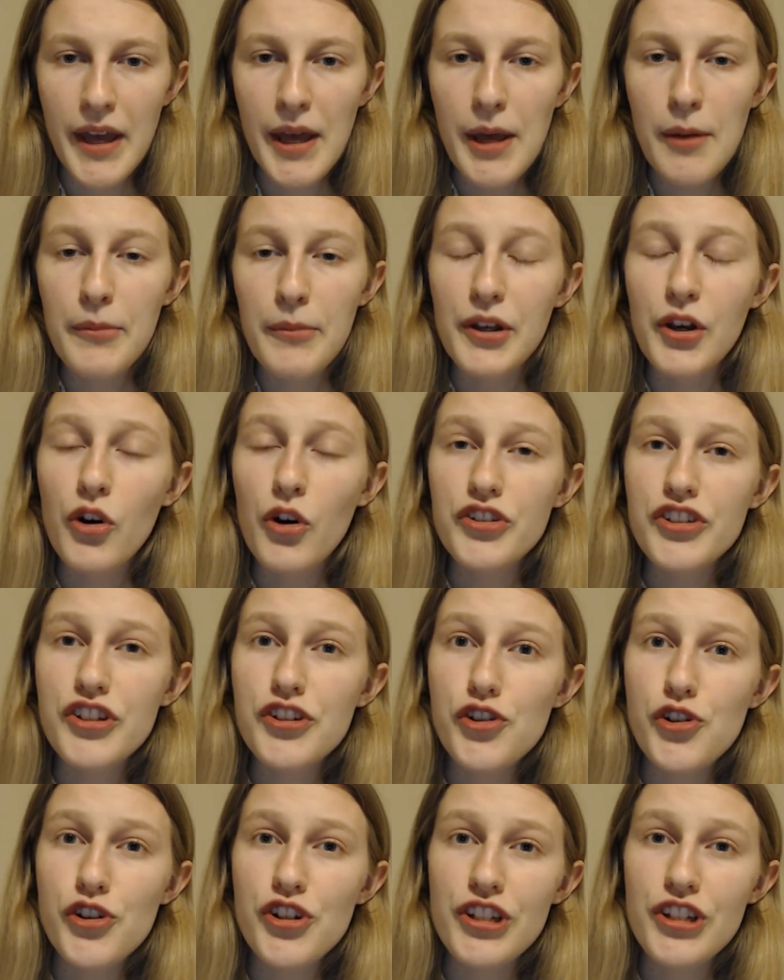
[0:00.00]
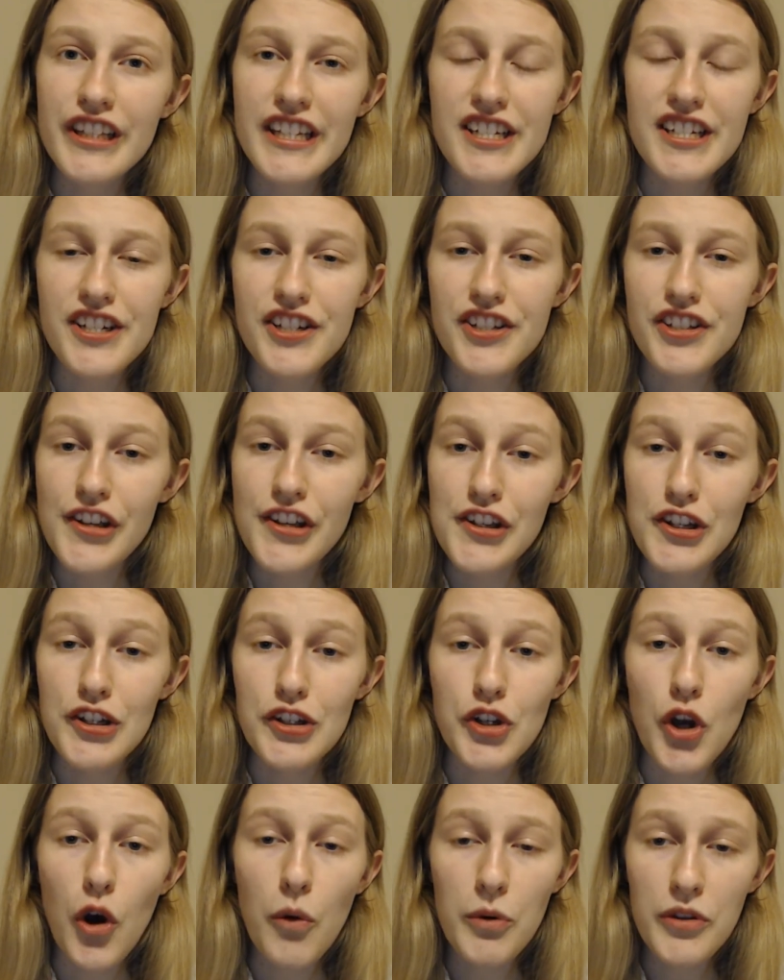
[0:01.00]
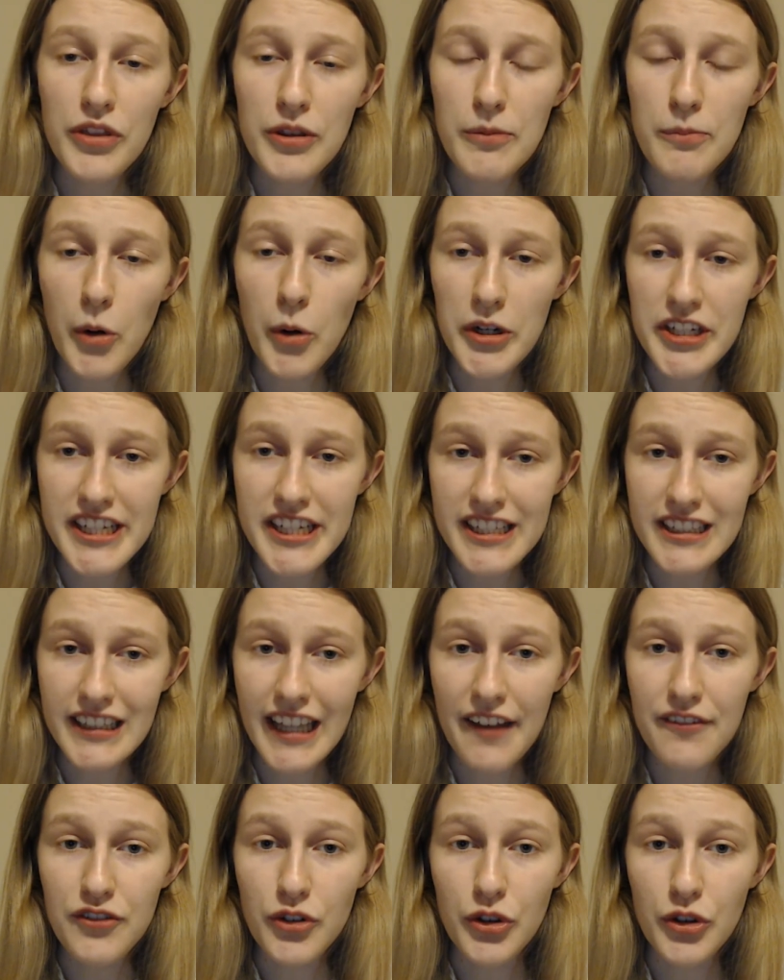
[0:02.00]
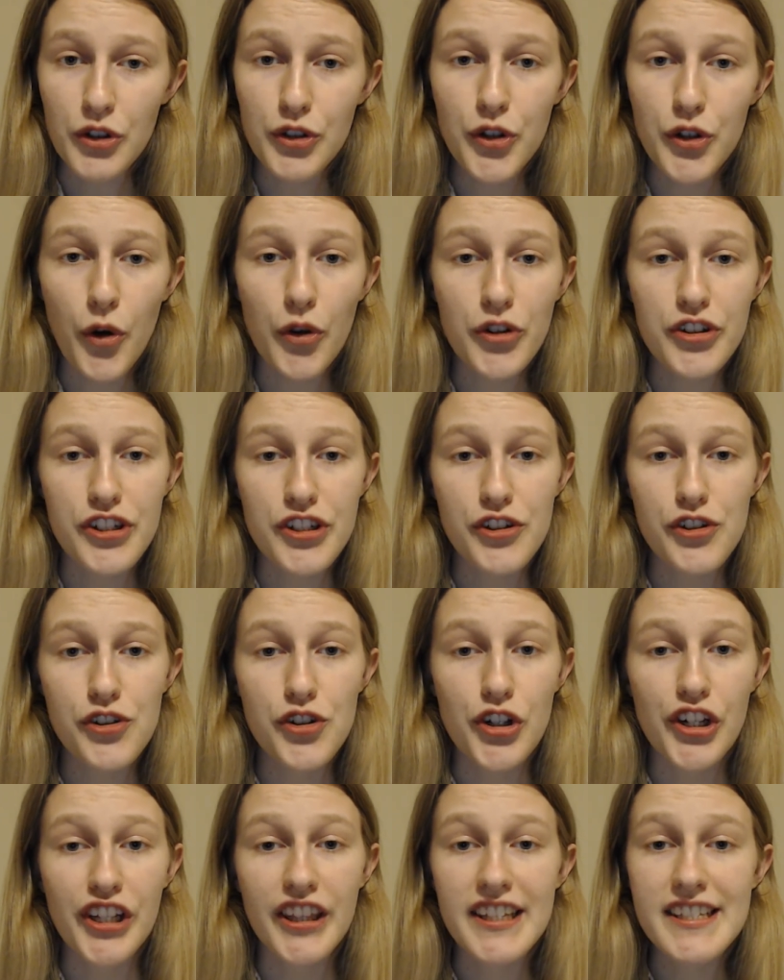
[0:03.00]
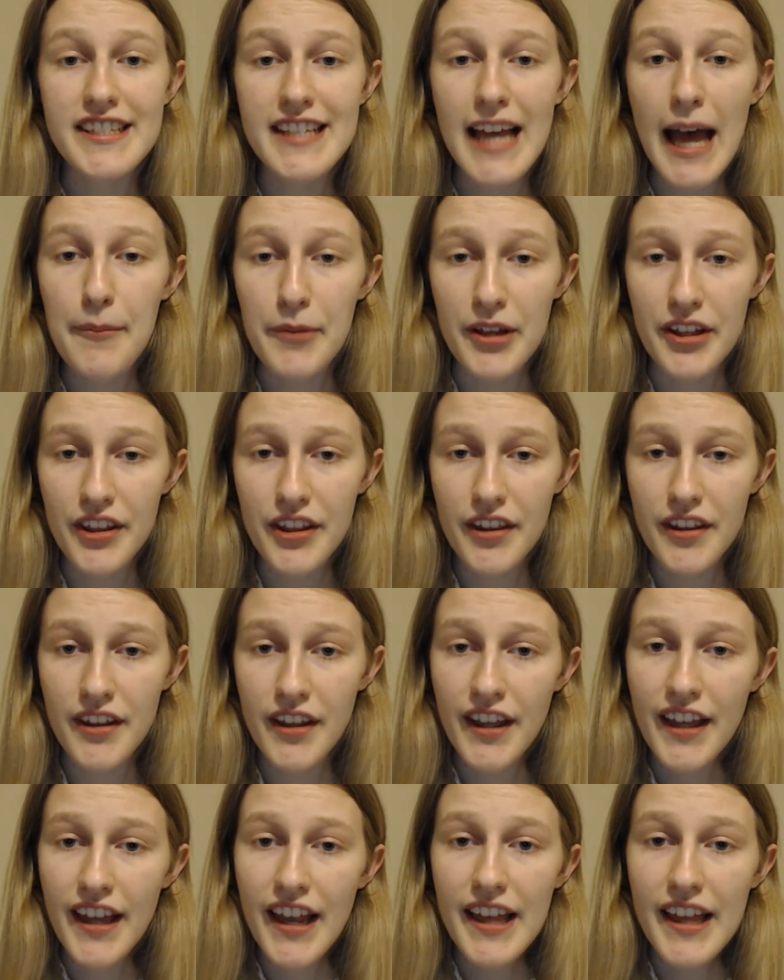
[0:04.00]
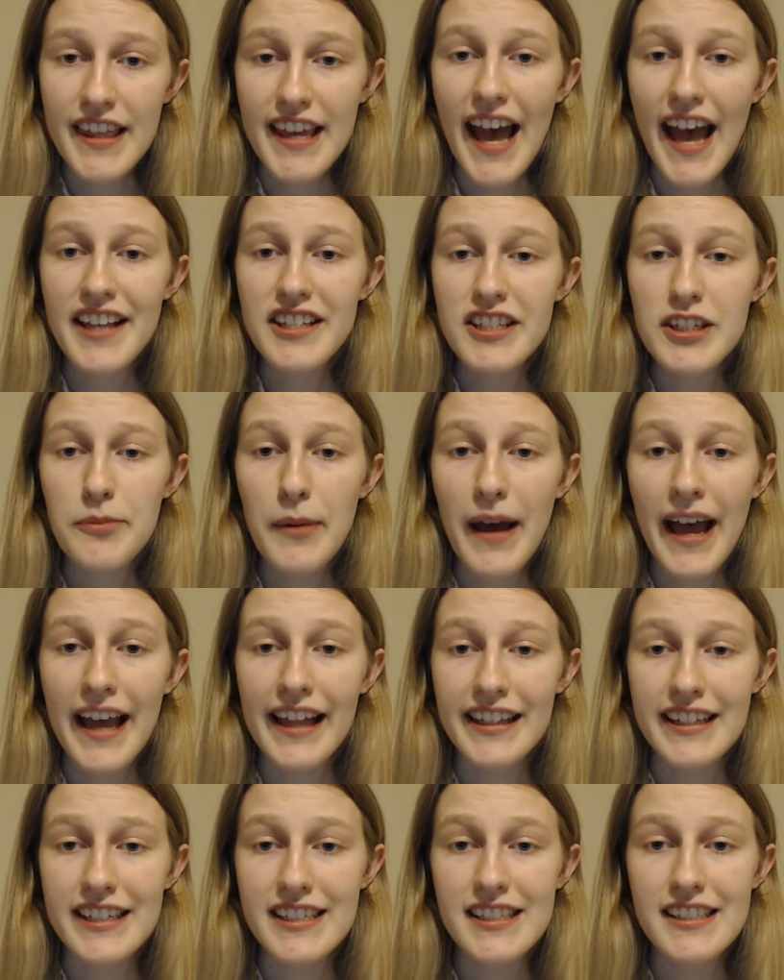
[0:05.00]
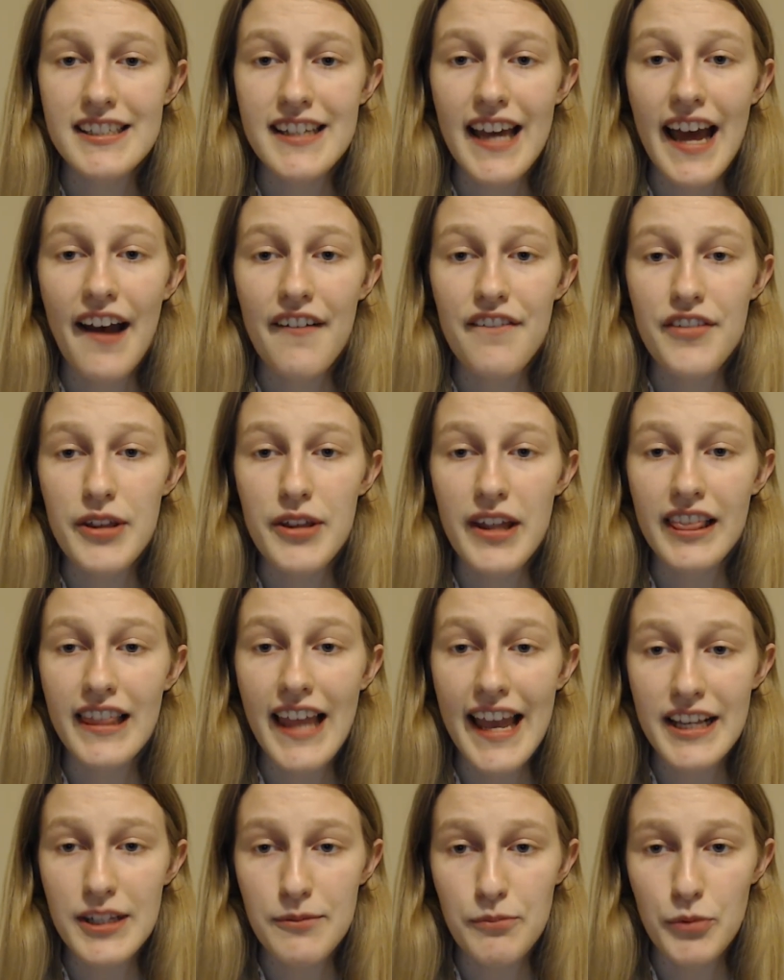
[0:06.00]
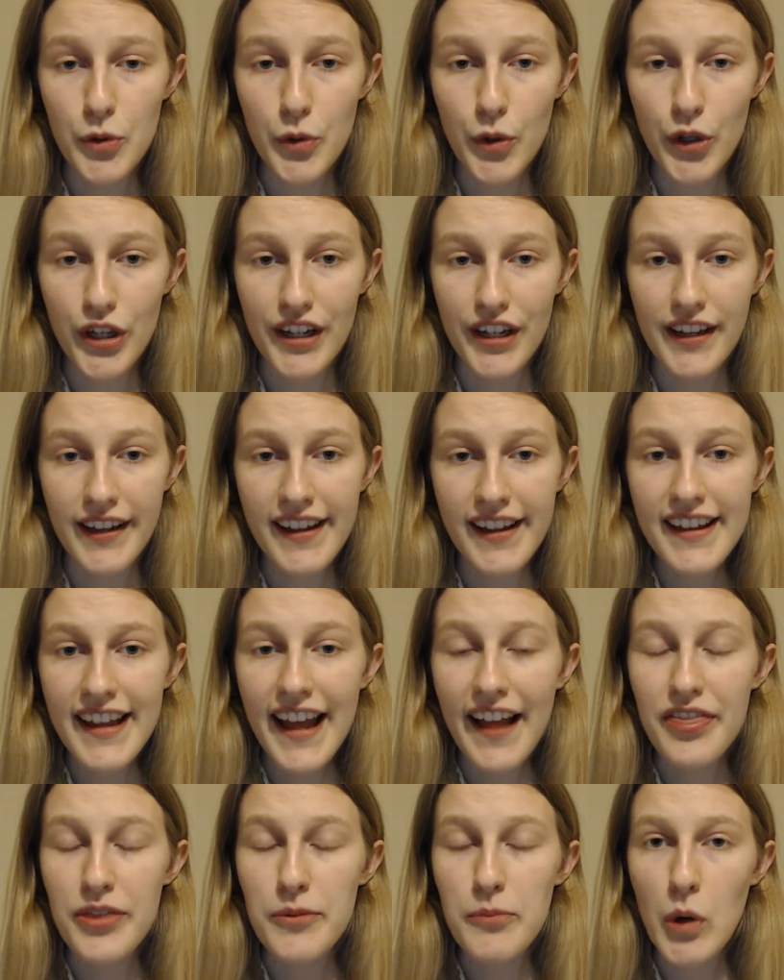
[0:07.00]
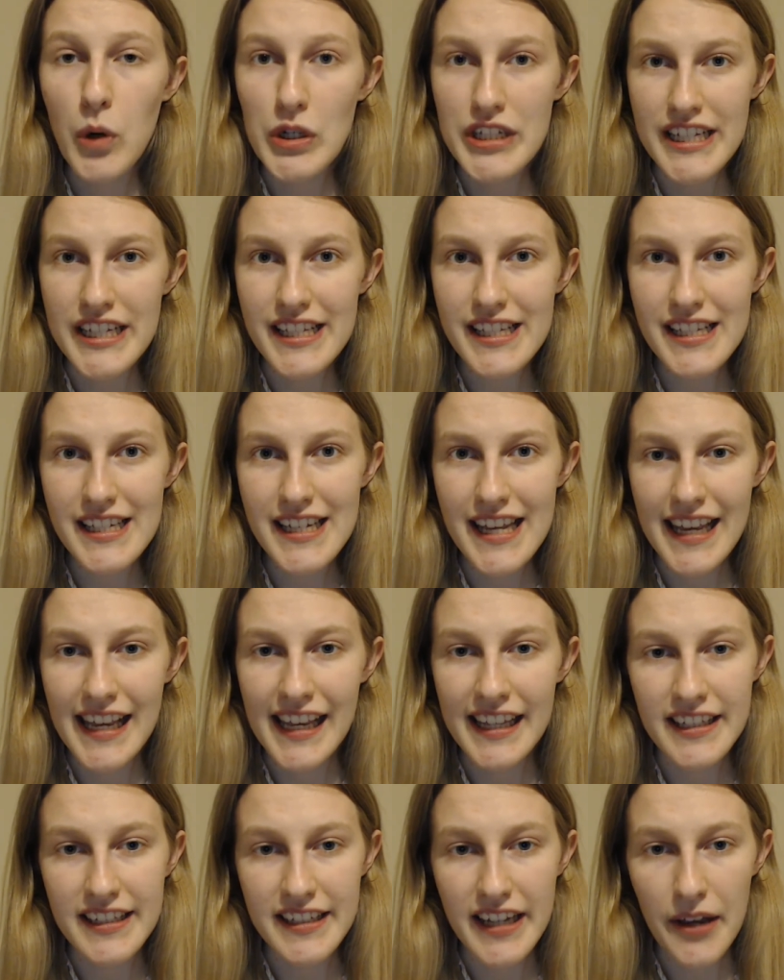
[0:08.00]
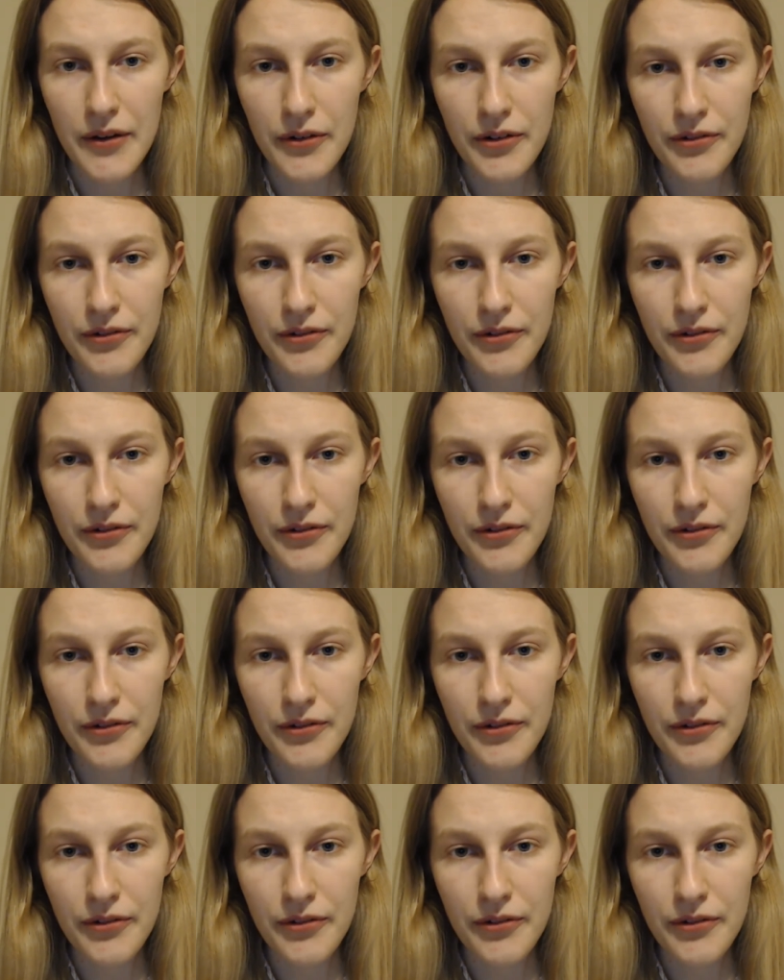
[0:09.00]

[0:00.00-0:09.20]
Because the Jewish leaders did not want the bodies left on the crosses during the Sabbath, they asked Pilate to have the legs broken and the bodies taken down.